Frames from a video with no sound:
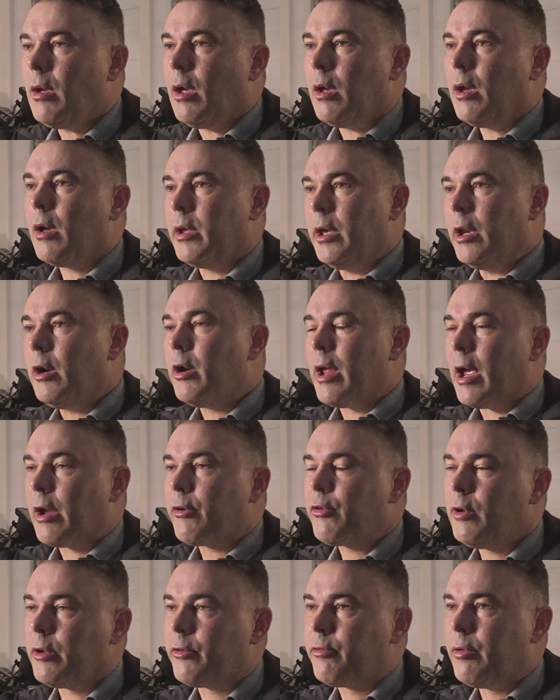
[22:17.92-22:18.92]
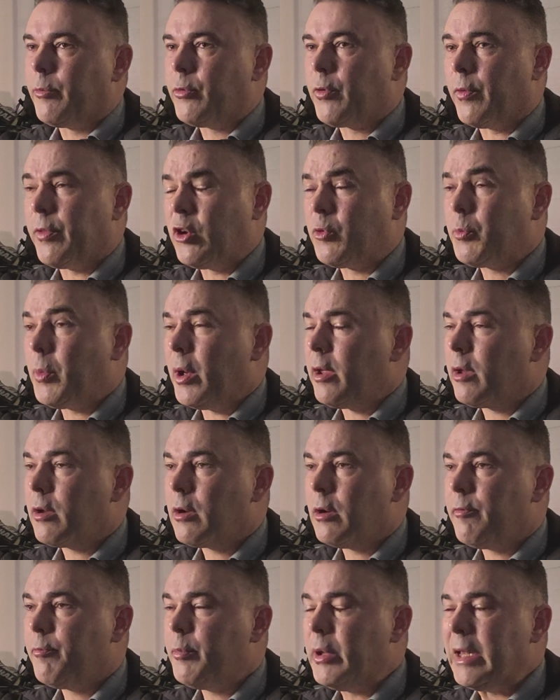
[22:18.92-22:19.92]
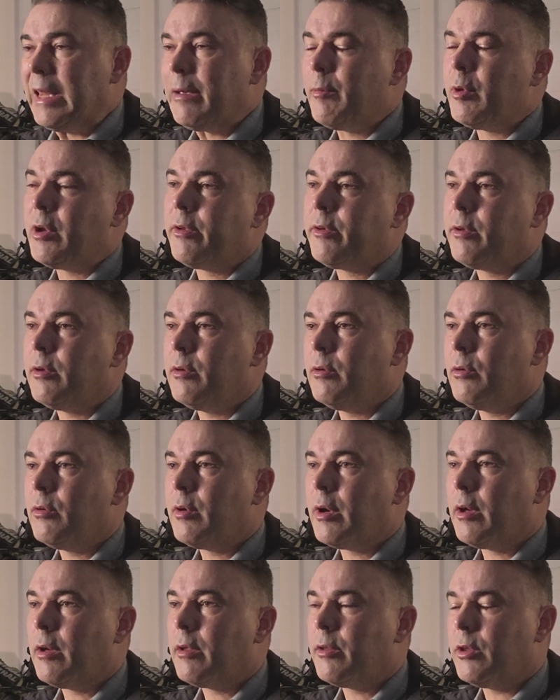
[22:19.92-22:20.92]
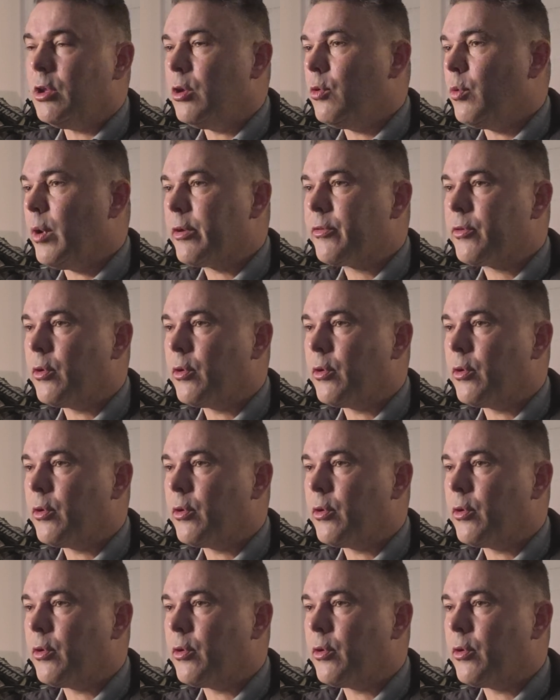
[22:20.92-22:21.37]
International trips with this bike have been limited to the US